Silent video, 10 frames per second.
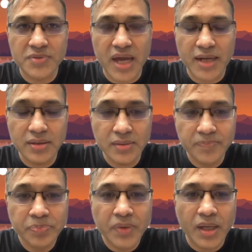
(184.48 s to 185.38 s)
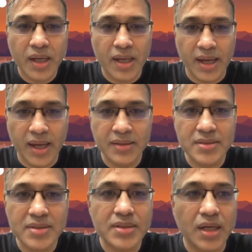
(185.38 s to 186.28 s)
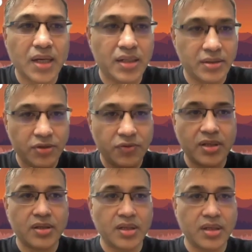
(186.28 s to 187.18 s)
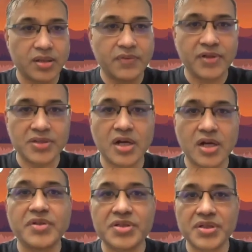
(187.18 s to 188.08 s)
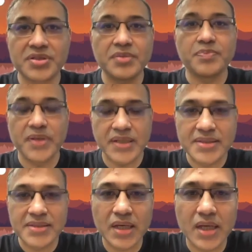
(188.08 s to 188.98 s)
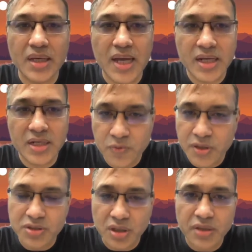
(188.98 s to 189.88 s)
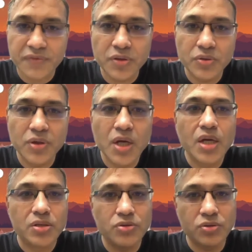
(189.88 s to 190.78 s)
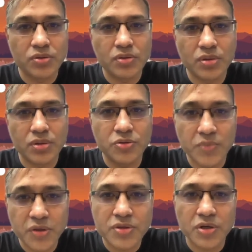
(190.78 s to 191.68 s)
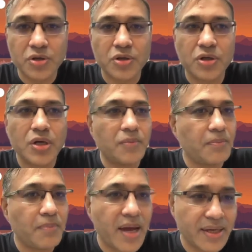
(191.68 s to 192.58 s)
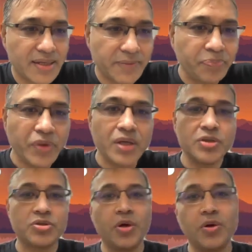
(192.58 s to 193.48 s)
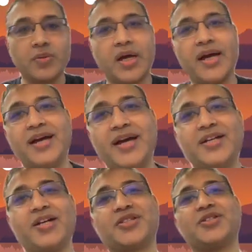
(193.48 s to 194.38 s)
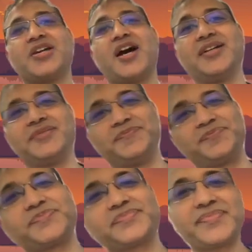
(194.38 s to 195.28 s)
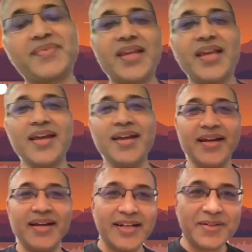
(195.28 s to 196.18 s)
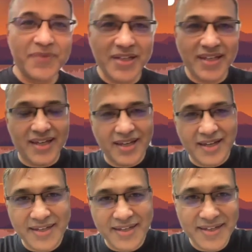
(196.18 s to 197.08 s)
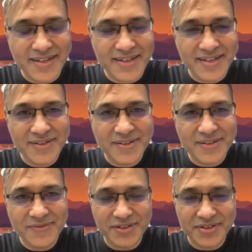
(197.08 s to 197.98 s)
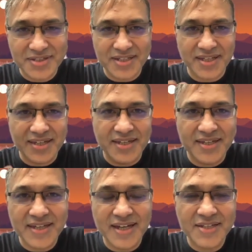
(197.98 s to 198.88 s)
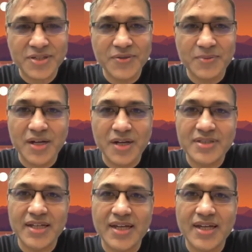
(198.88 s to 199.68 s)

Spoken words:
channel. And during the first conversation, please, I request all of you to mute your mic. So Dr. Zhang, let me first ask you about